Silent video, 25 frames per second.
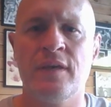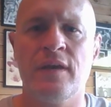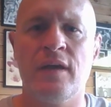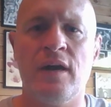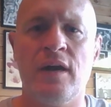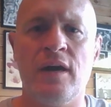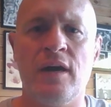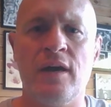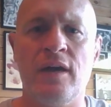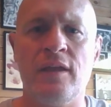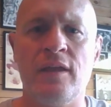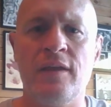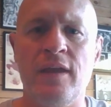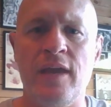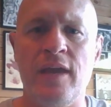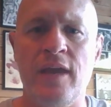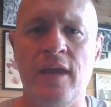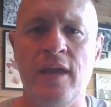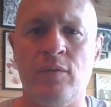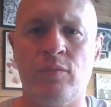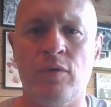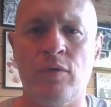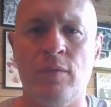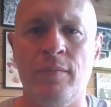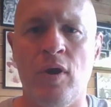on
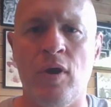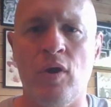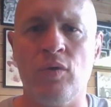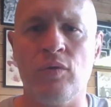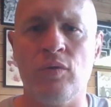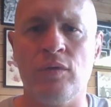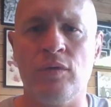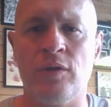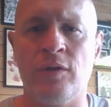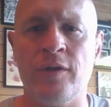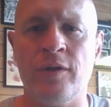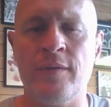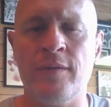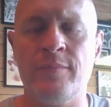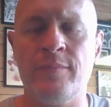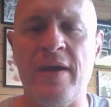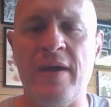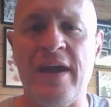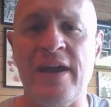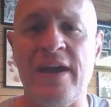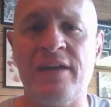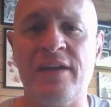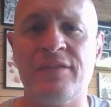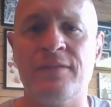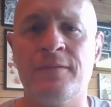a remote learning
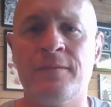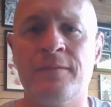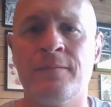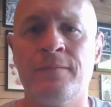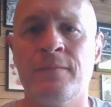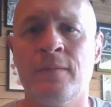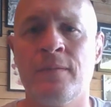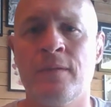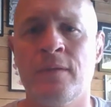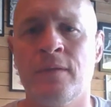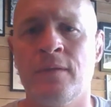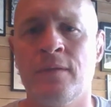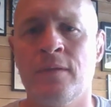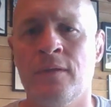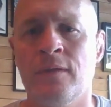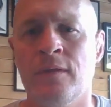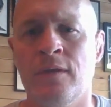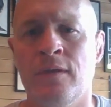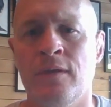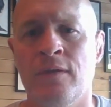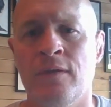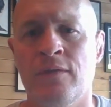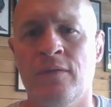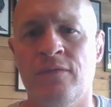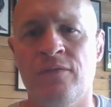path
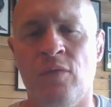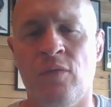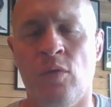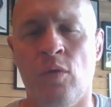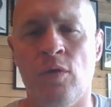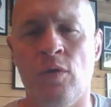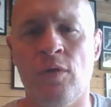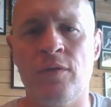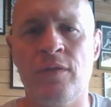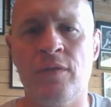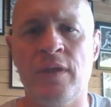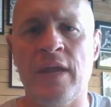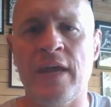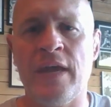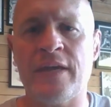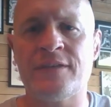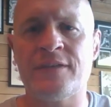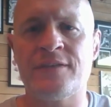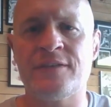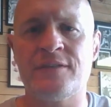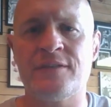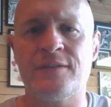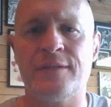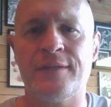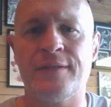for the
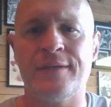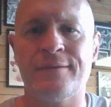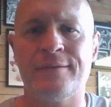next